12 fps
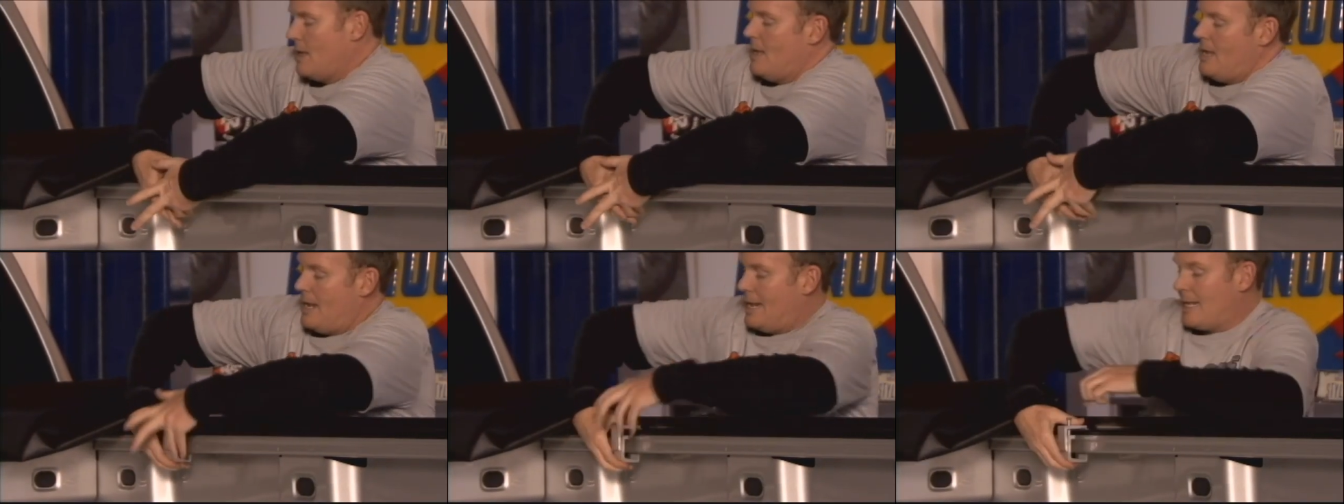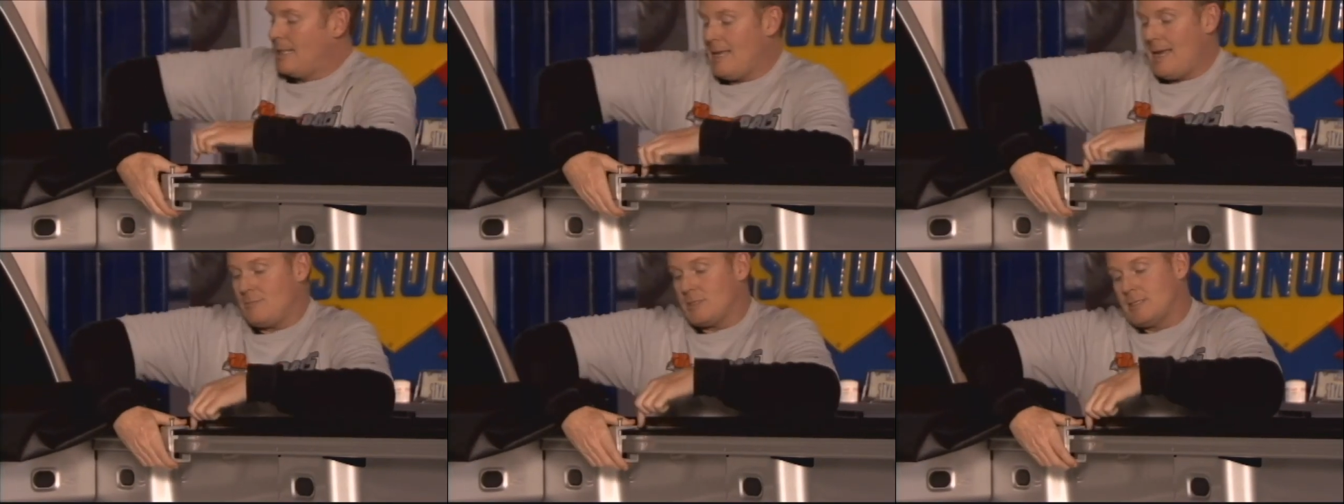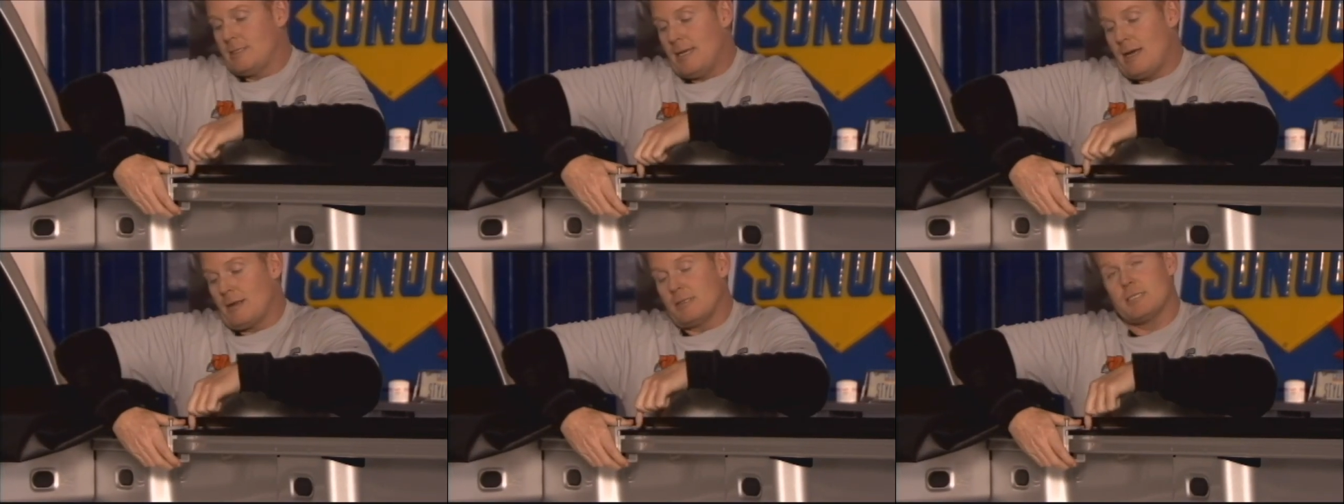and it claps
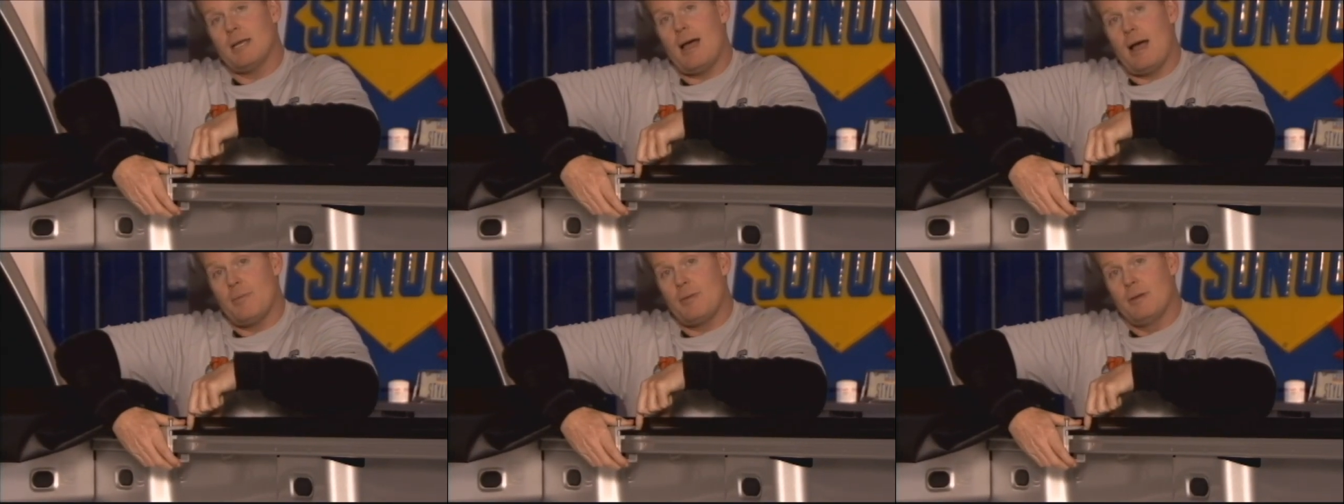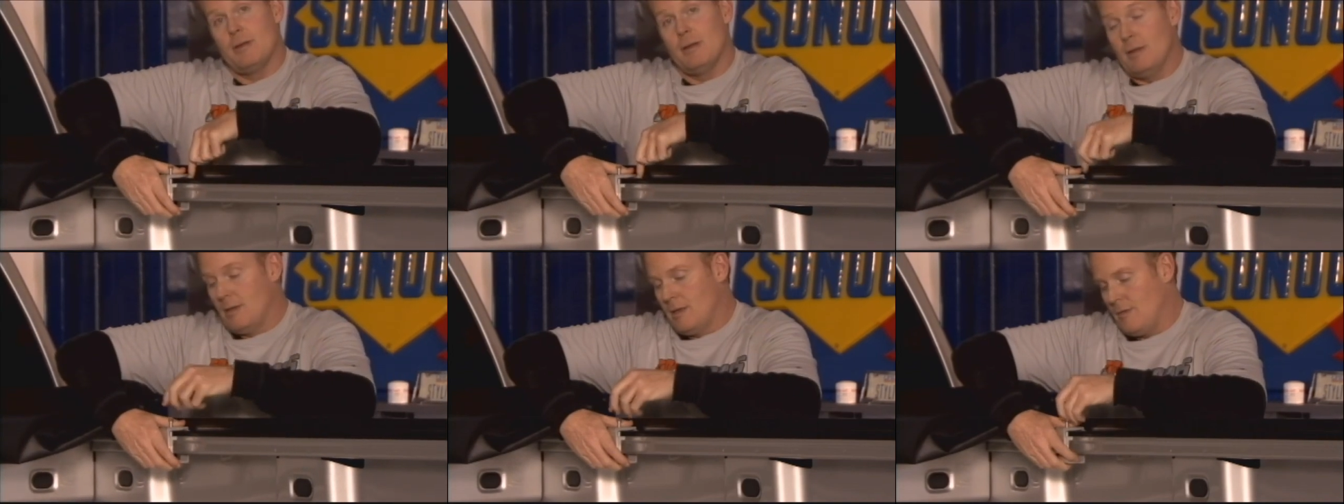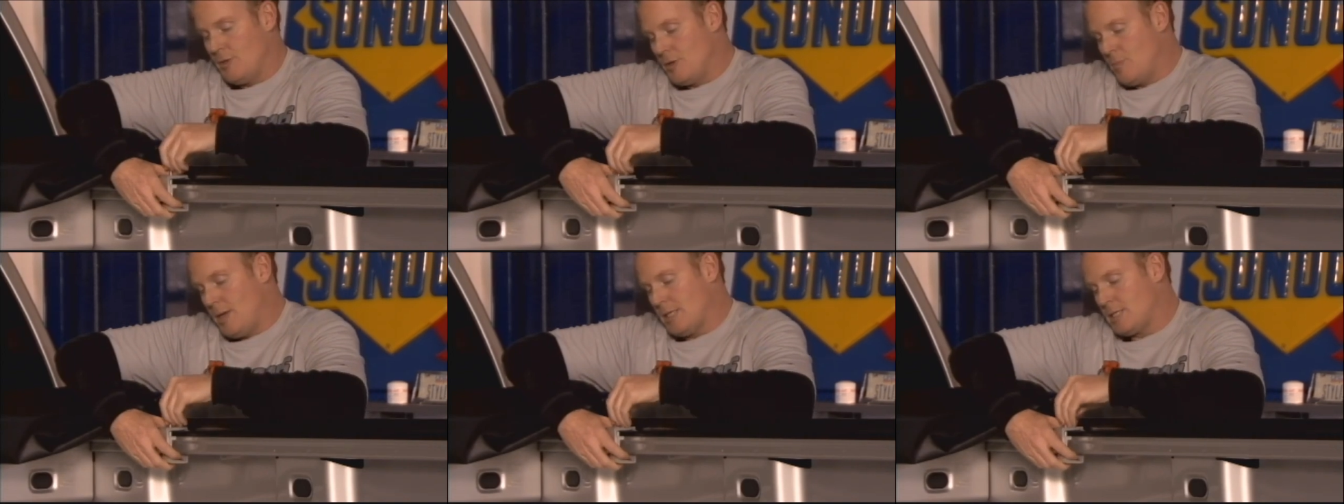down on top of the
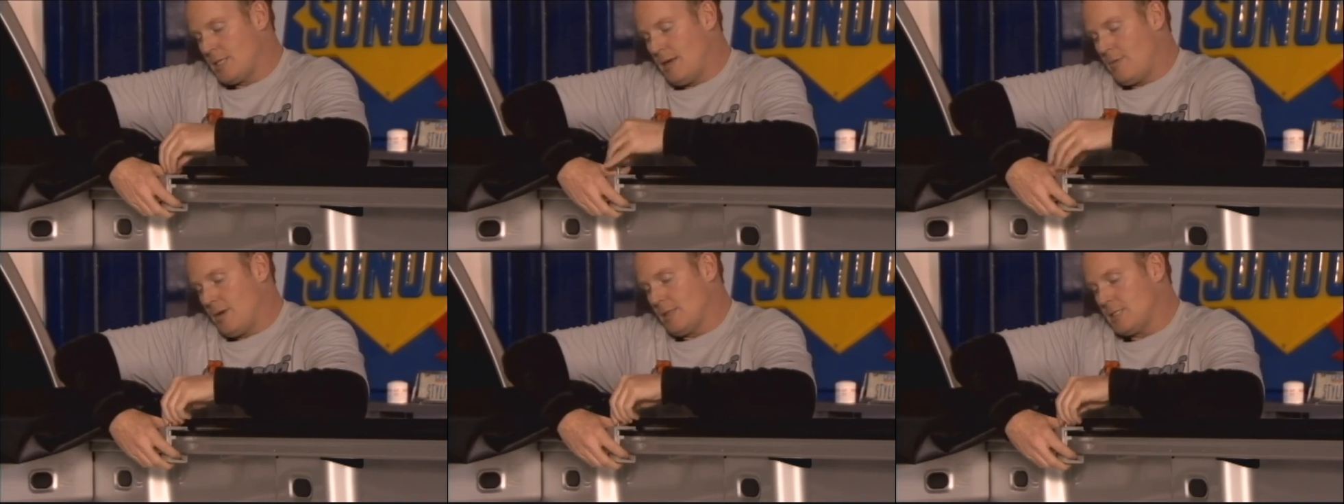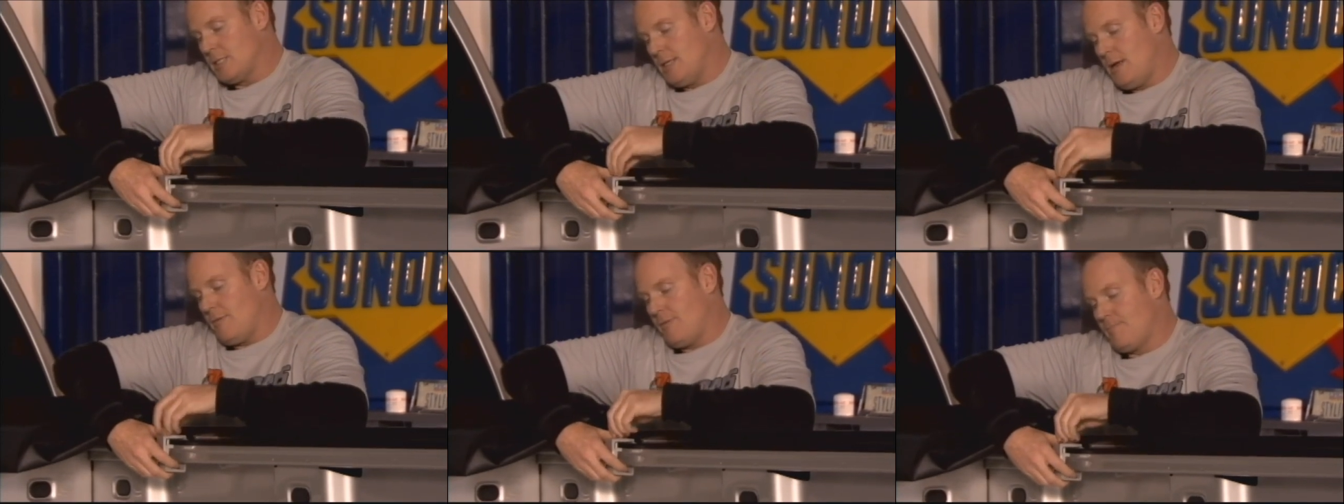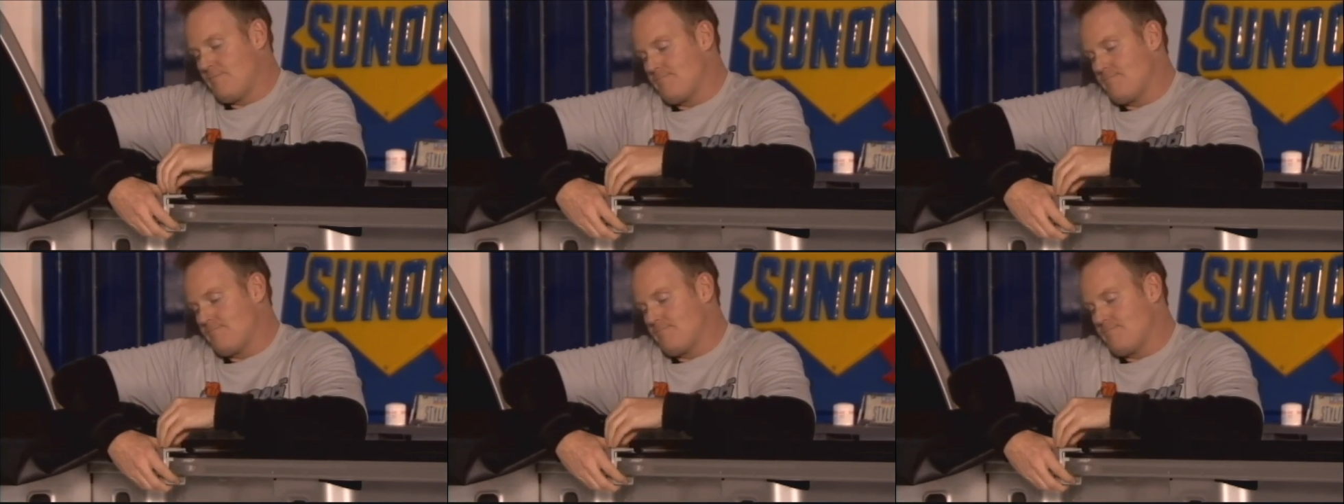new bedside rail itself.